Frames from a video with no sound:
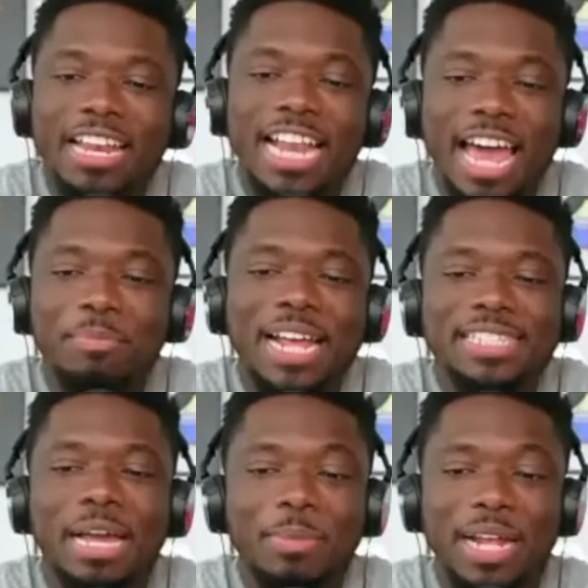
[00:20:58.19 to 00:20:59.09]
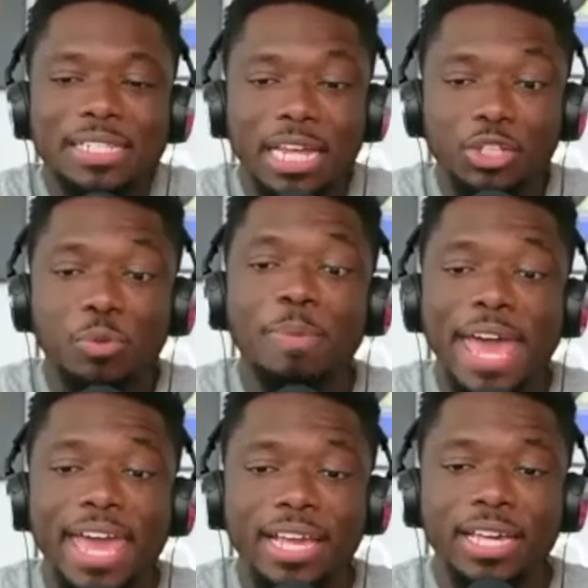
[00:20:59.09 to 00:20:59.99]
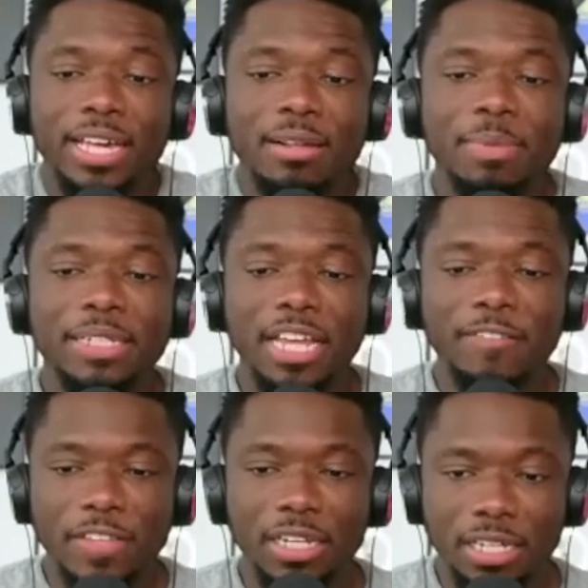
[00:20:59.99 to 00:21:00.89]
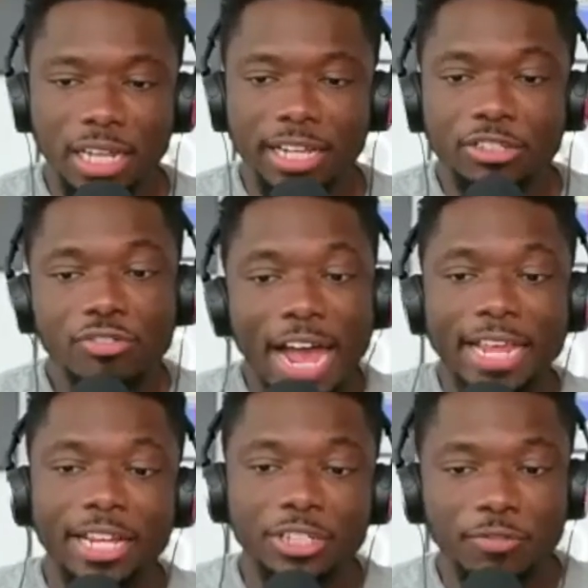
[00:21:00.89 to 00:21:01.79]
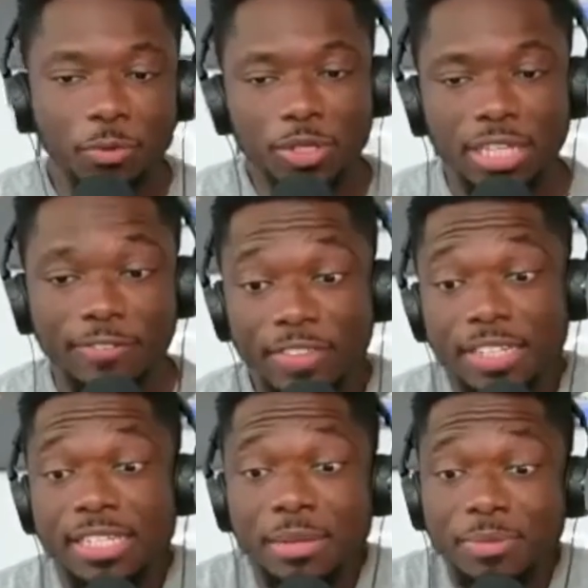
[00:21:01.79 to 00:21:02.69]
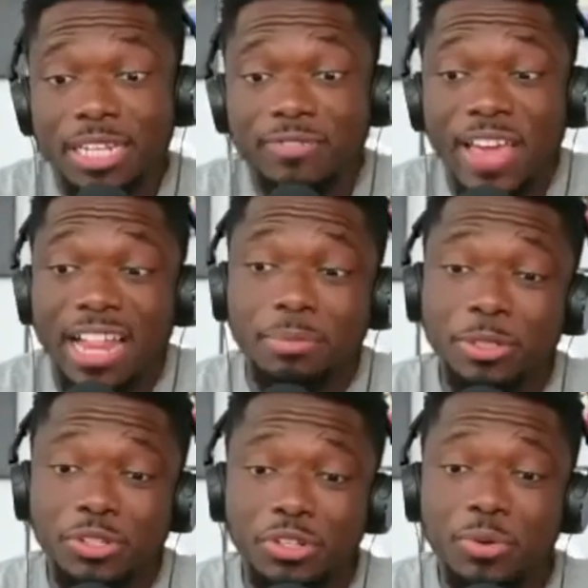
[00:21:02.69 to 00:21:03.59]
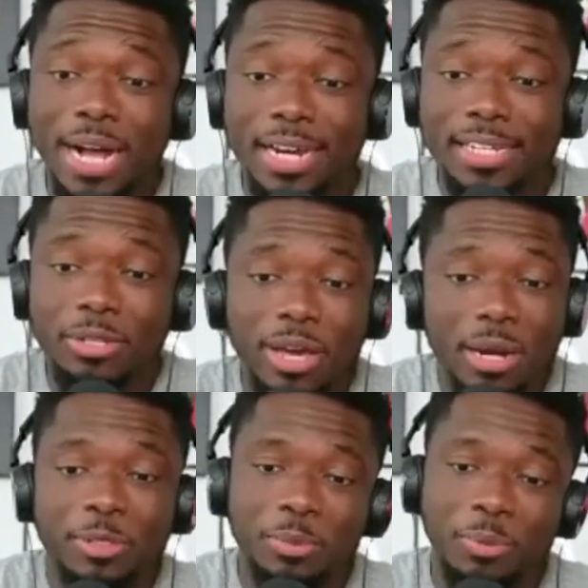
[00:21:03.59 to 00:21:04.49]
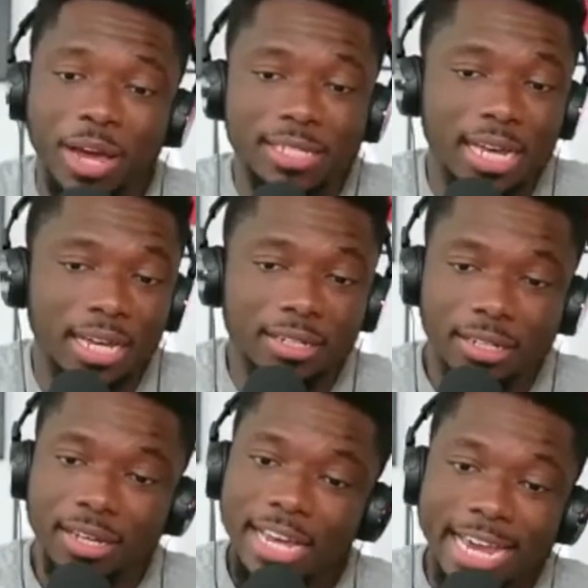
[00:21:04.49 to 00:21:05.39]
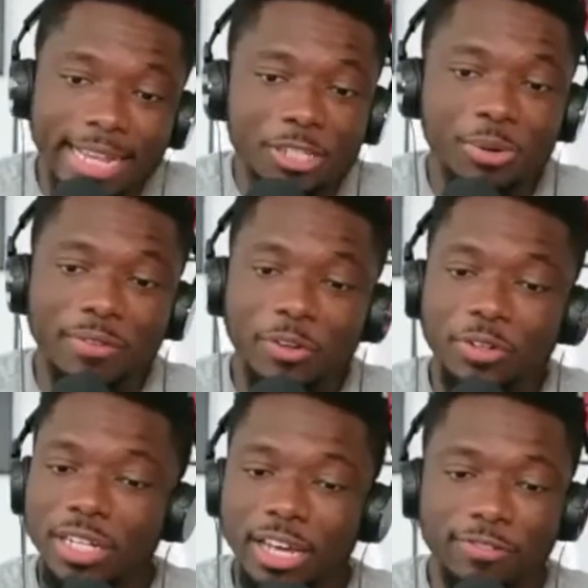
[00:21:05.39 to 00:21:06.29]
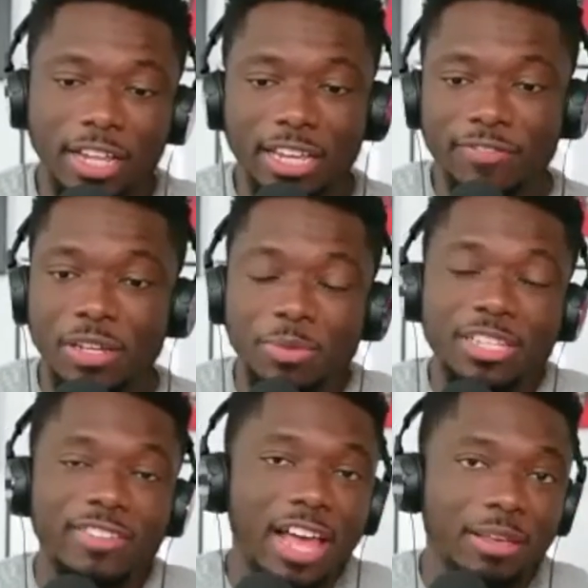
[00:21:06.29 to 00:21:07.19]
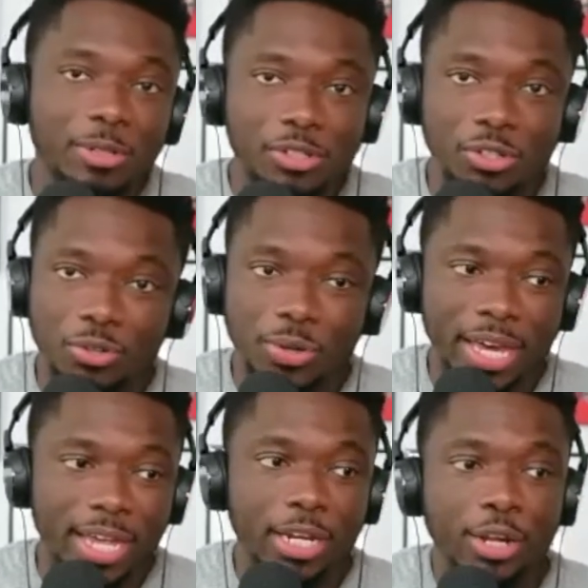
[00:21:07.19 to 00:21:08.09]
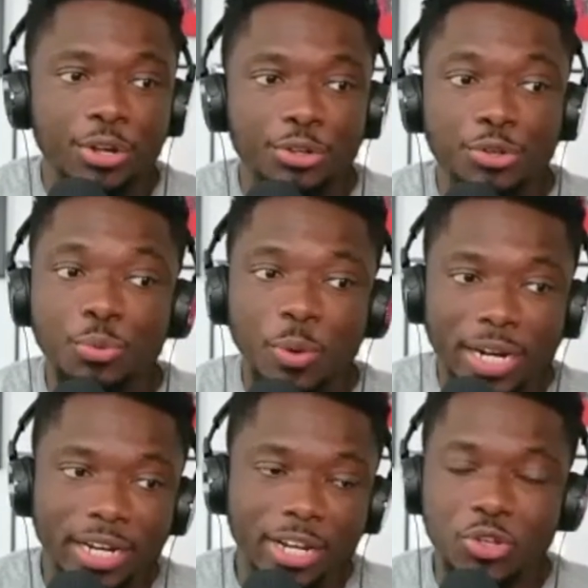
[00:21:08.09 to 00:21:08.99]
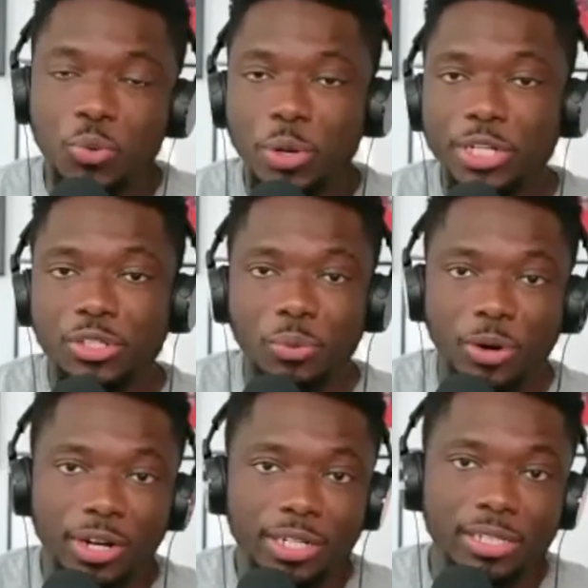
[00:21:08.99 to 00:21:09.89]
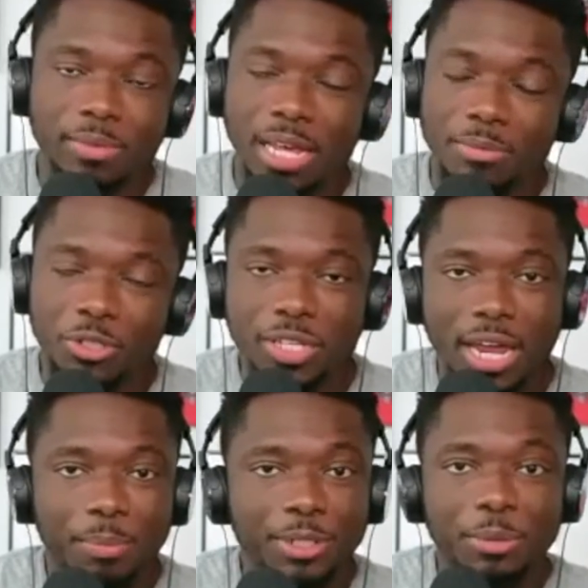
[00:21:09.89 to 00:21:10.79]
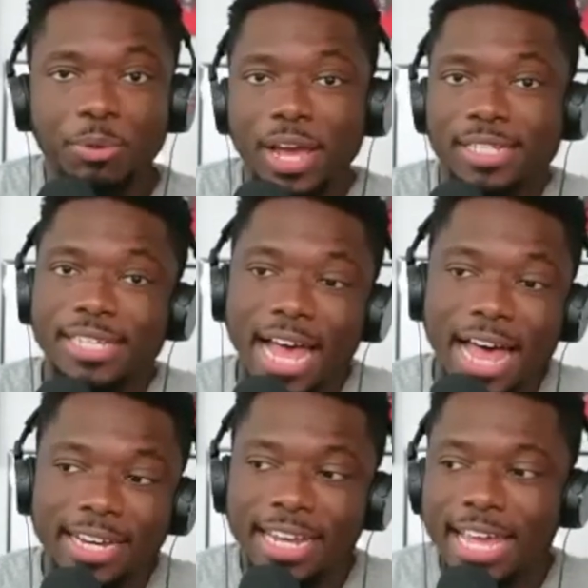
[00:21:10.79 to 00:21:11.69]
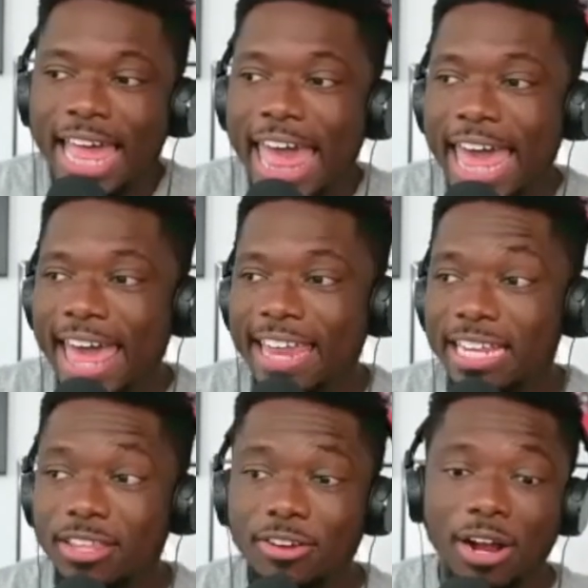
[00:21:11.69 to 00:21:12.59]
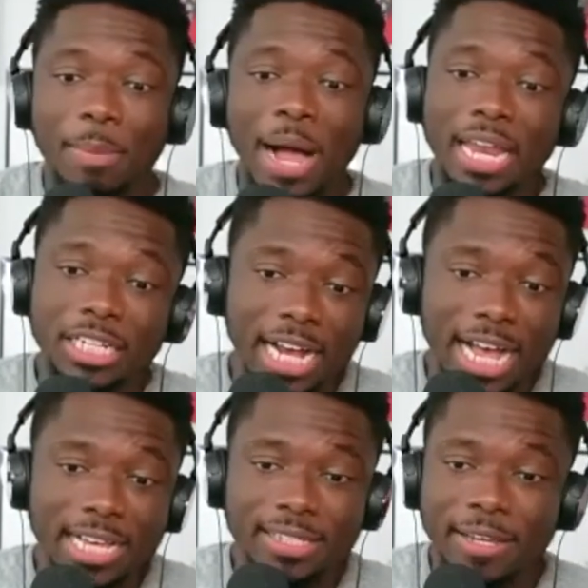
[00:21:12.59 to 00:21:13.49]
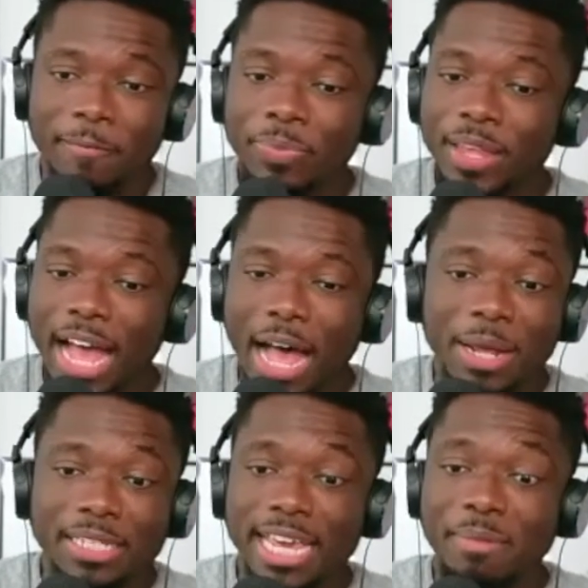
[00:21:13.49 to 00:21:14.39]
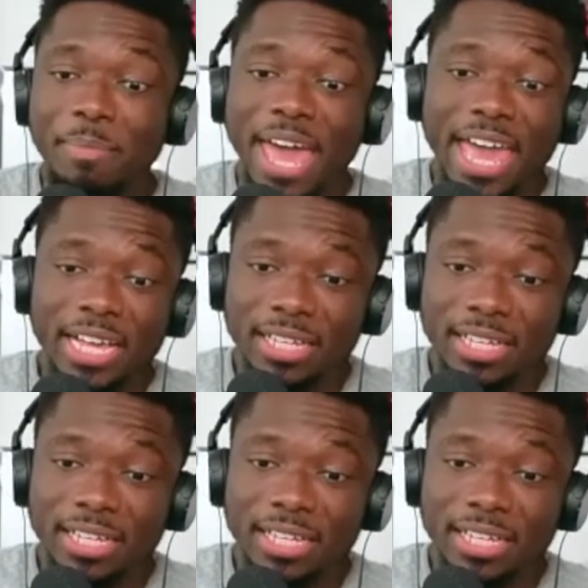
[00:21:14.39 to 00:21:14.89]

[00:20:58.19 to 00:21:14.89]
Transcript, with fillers: I'm not. I'm not telling you beg, but definitely like try to get your voice. If this is something that's valuable to you, honestly, you put your pride aside and that's what I've learned in life. Like if something's valuable to you and you want it and you want it to work, sometimes you just got to put your pride aside and either apologize. I'm not saying beg.